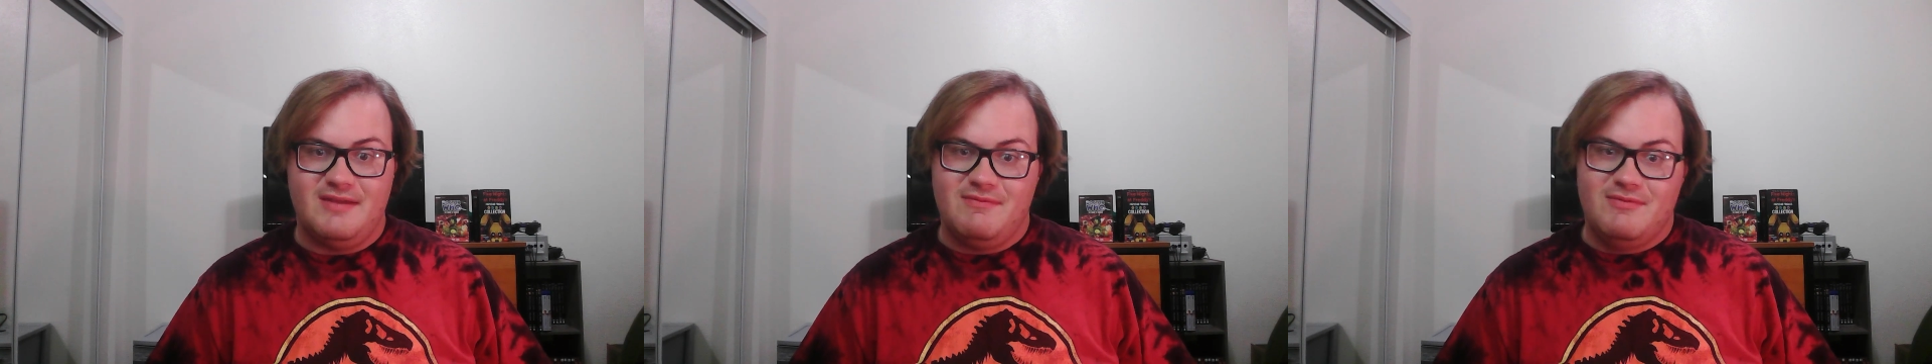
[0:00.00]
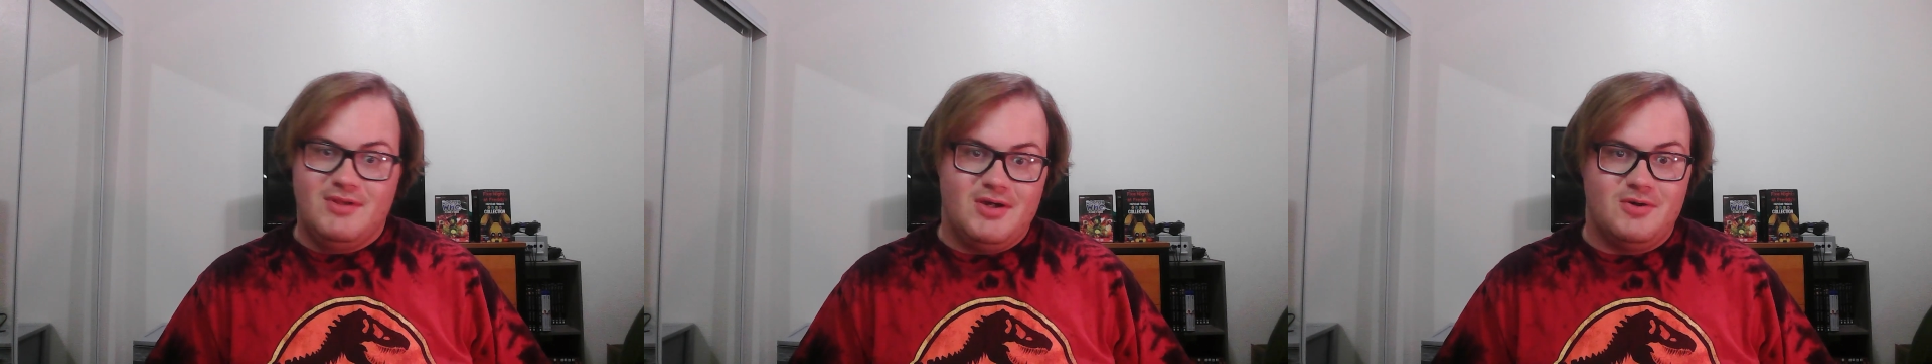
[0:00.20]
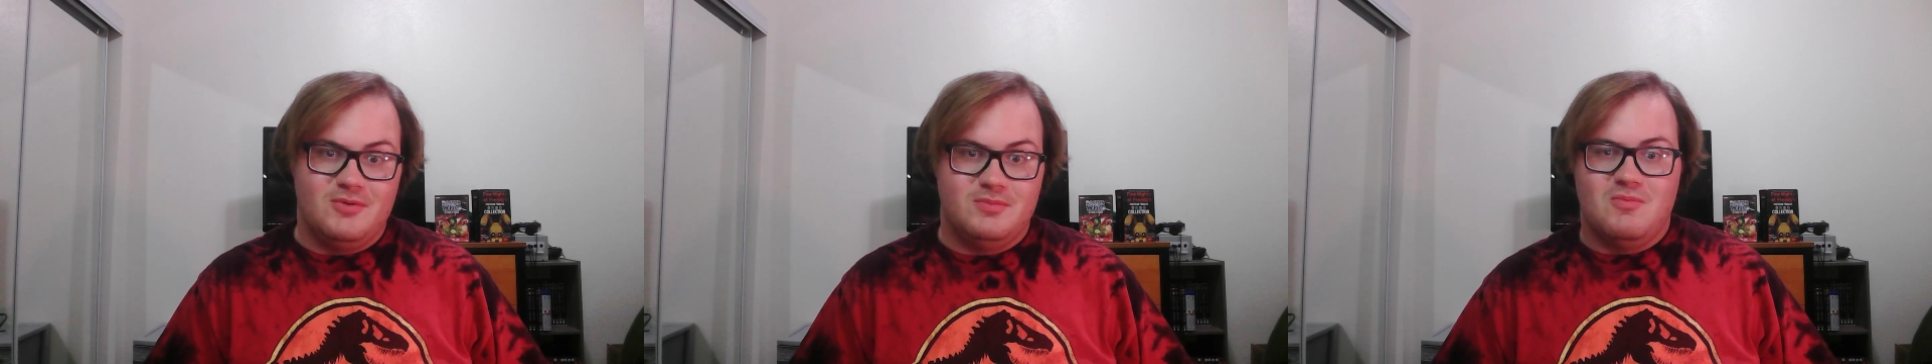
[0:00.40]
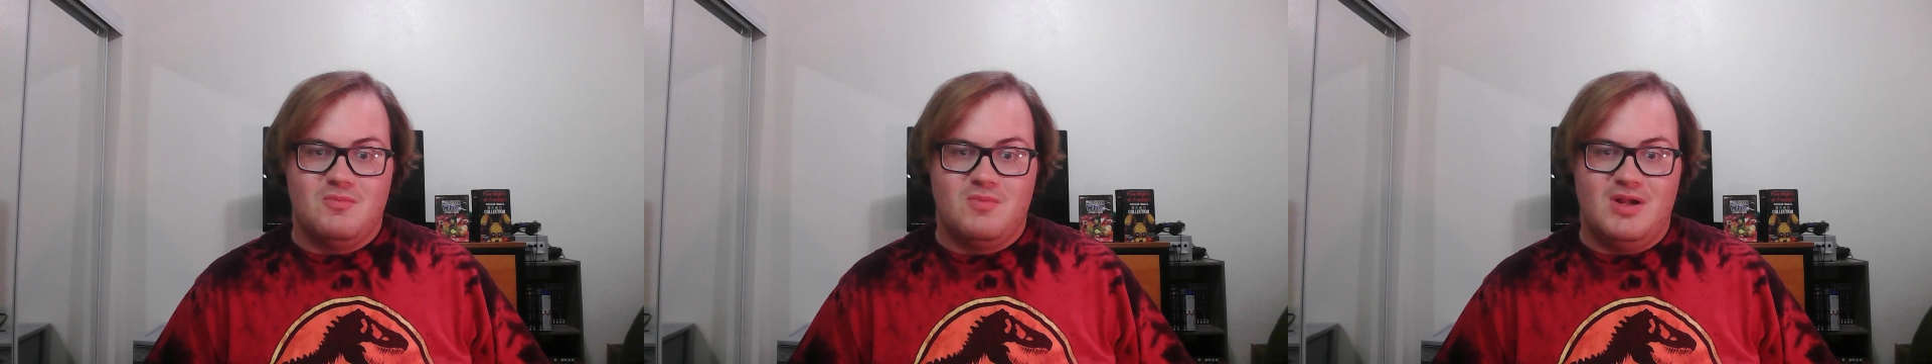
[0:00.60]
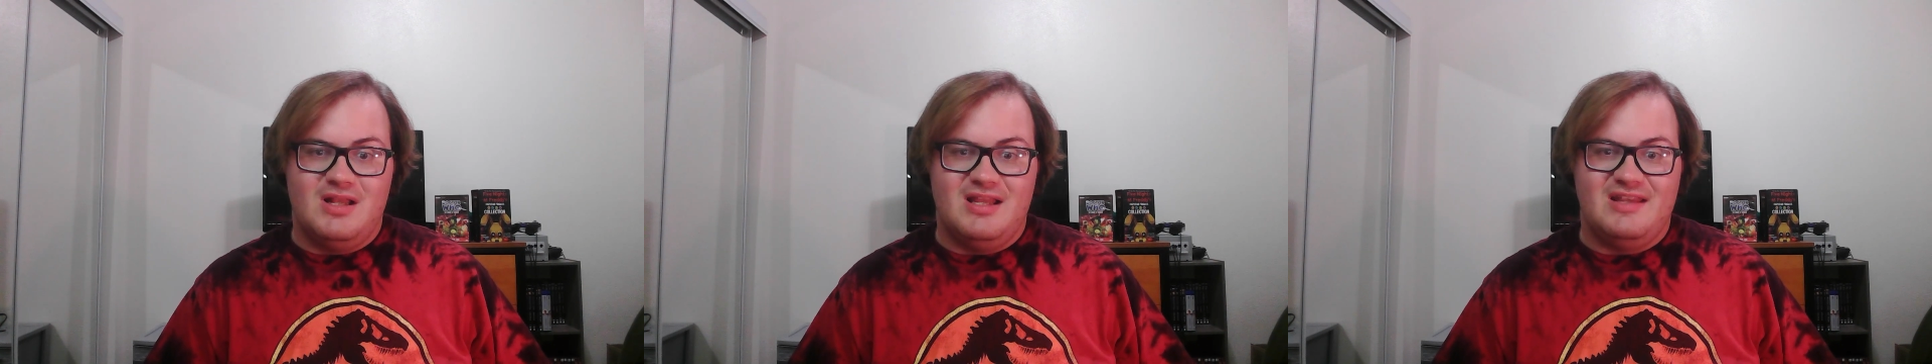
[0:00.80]
even though
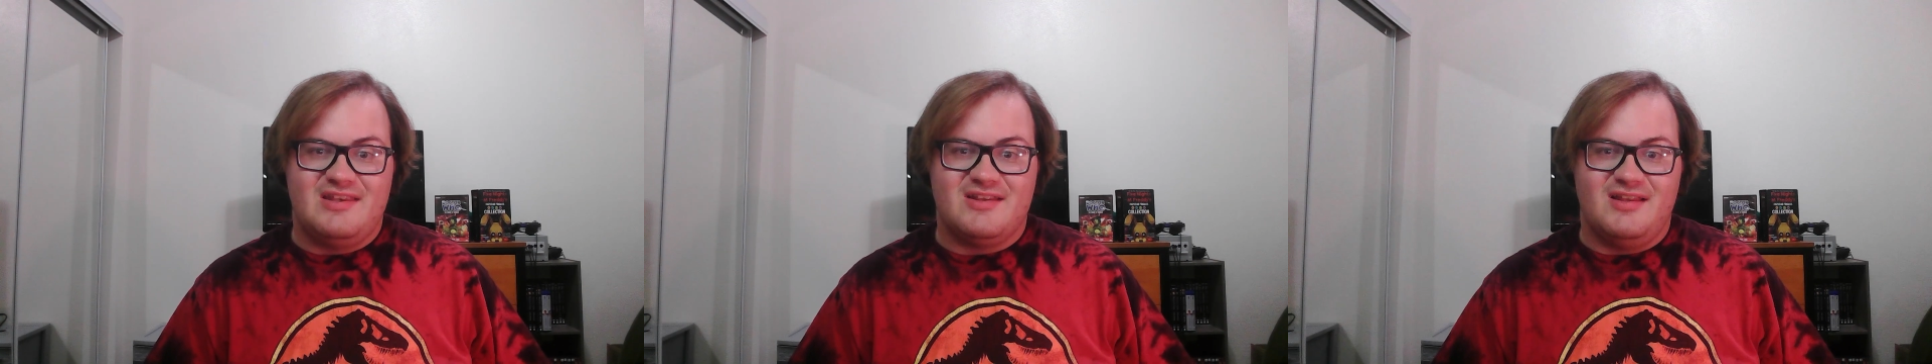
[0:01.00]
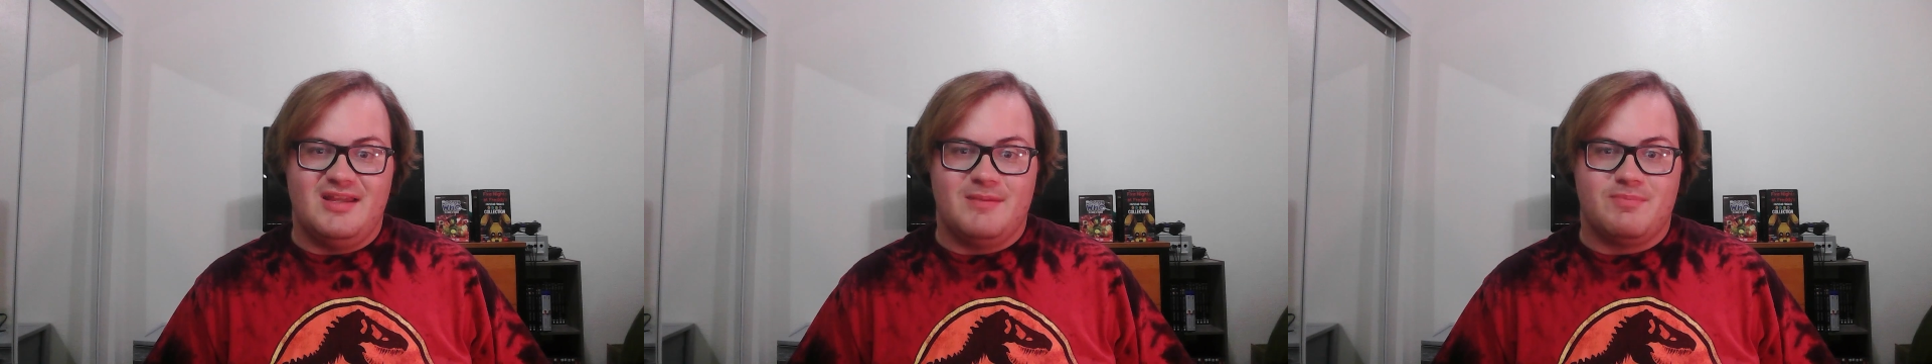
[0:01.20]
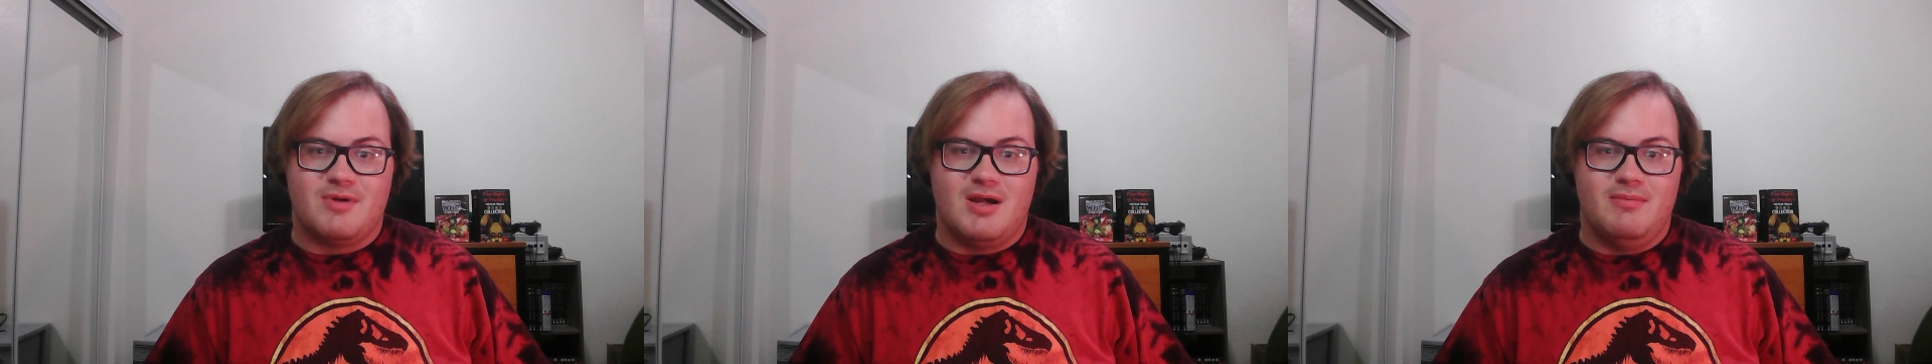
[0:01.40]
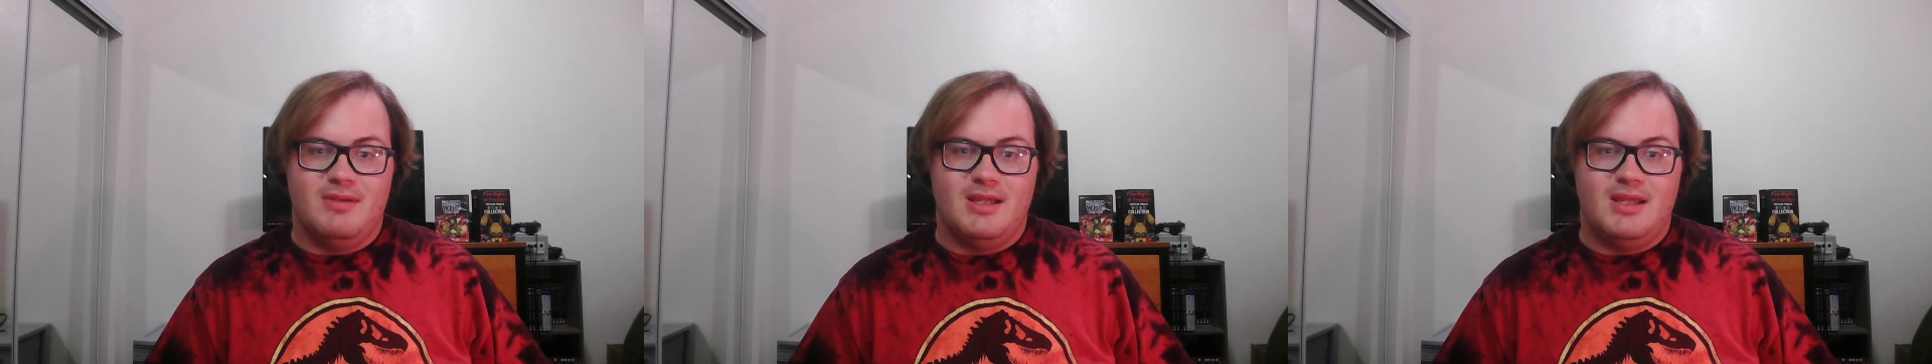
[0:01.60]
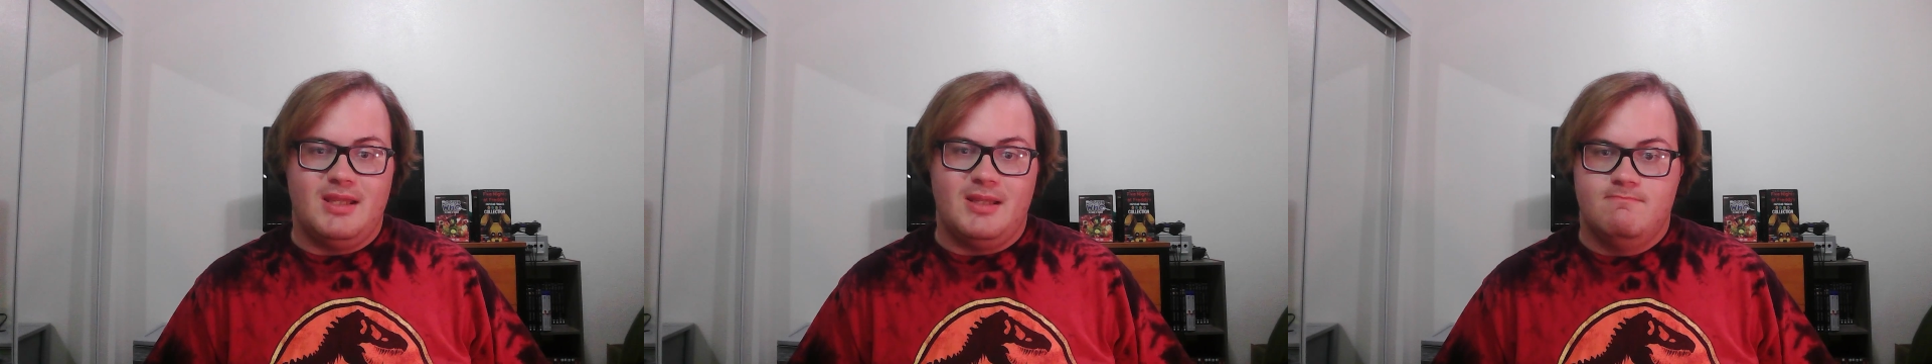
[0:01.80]
realistically it
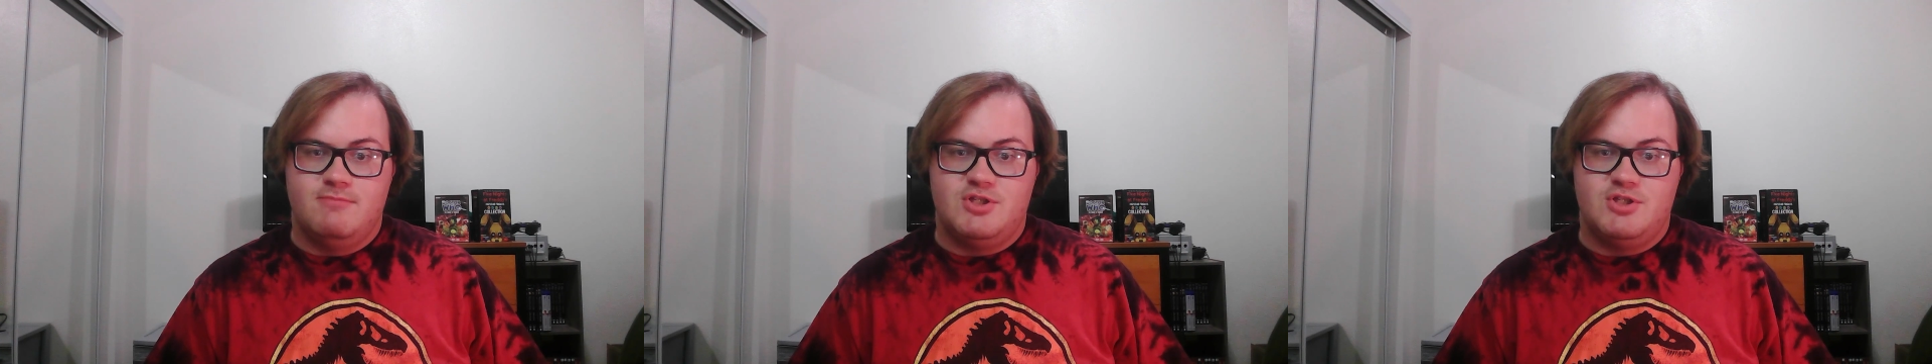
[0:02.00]
probably